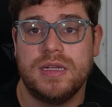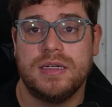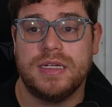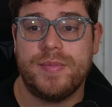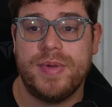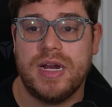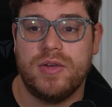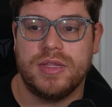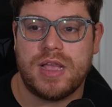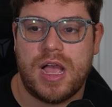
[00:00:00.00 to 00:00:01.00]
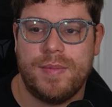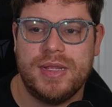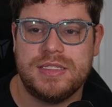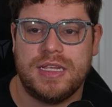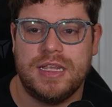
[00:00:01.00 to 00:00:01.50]
Let me know in the
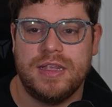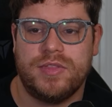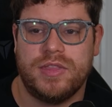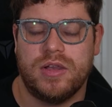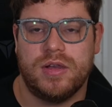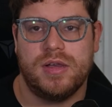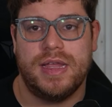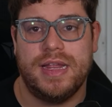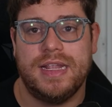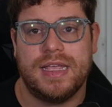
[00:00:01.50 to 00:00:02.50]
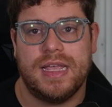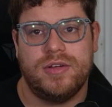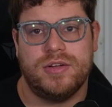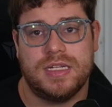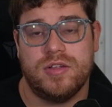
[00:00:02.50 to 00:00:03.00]
comments if there are any
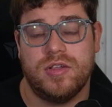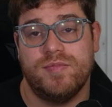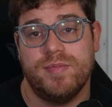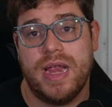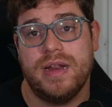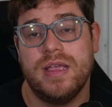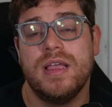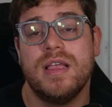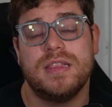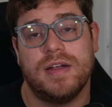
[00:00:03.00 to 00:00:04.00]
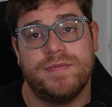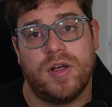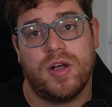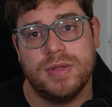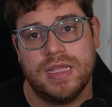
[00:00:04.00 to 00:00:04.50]
characters that you have made that
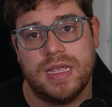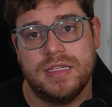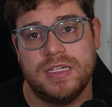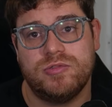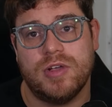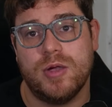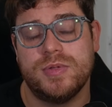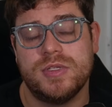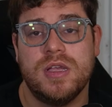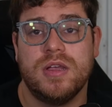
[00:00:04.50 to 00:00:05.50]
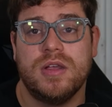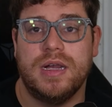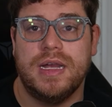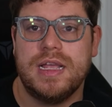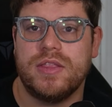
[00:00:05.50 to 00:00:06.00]
fall within these tropes, or
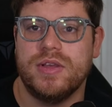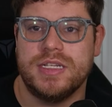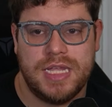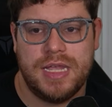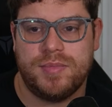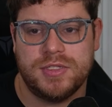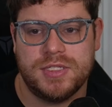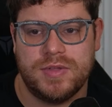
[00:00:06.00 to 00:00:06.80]
any other examples of these